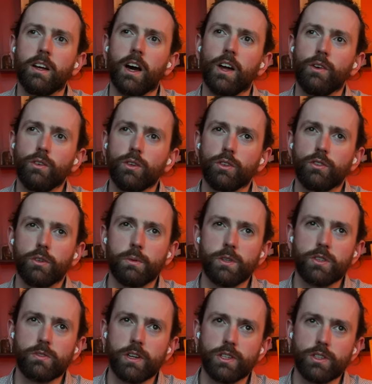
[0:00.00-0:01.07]
I don't know if it'll be
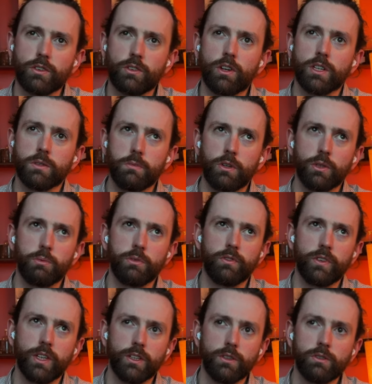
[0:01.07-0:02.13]
stretched across multiple
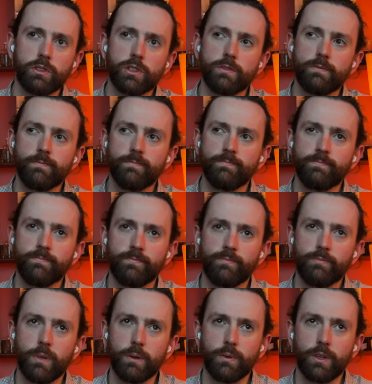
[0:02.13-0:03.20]
videos.
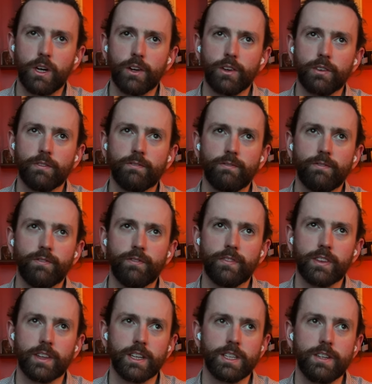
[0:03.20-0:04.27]
Maybe not.
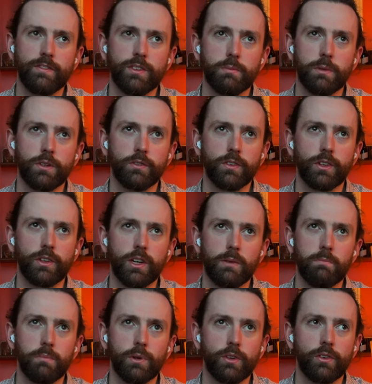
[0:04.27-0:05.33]
That seems a bit over the
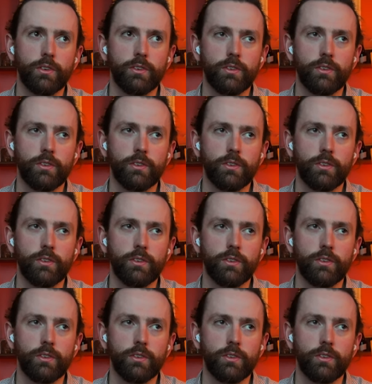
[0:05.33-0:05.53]
top, but